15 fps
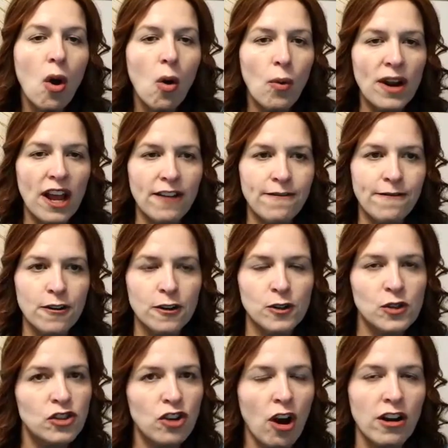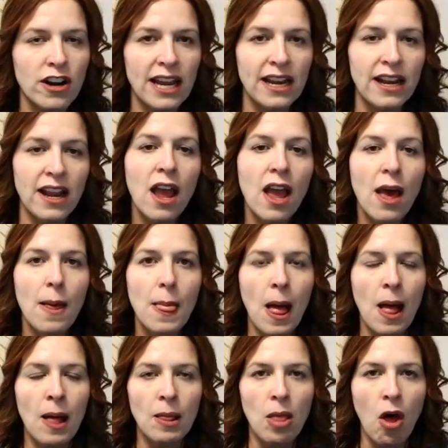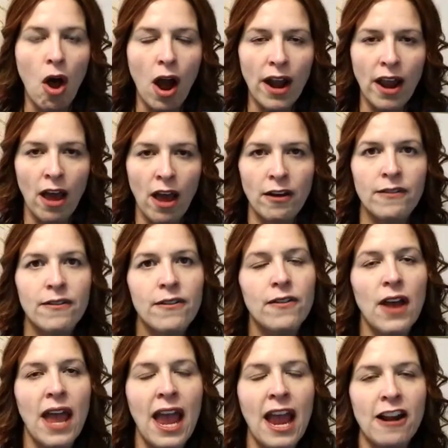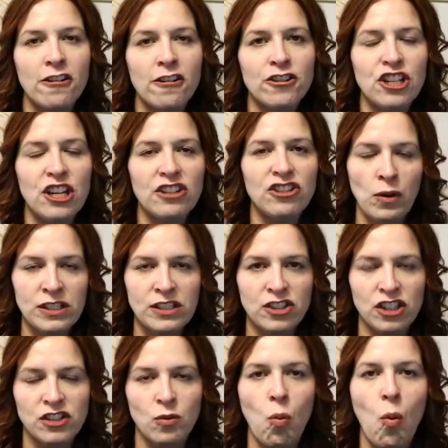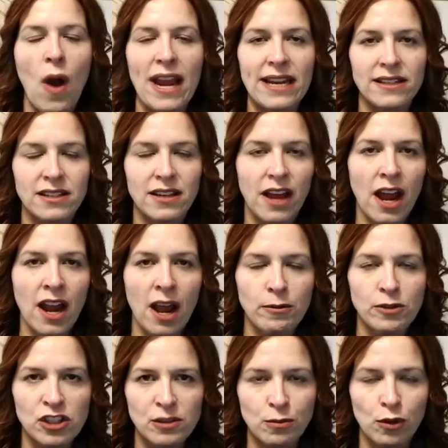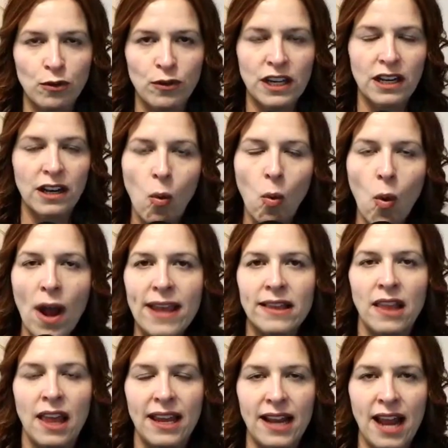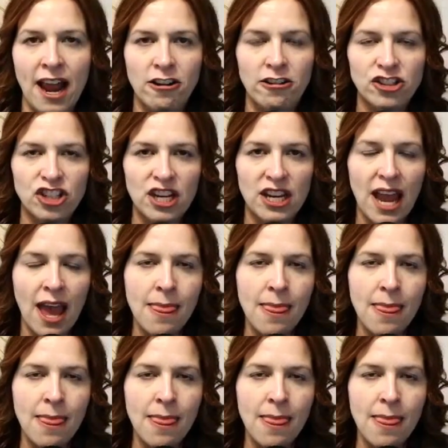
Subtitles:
When I first started, a lot of energy was just white, and I was just moving white light energy.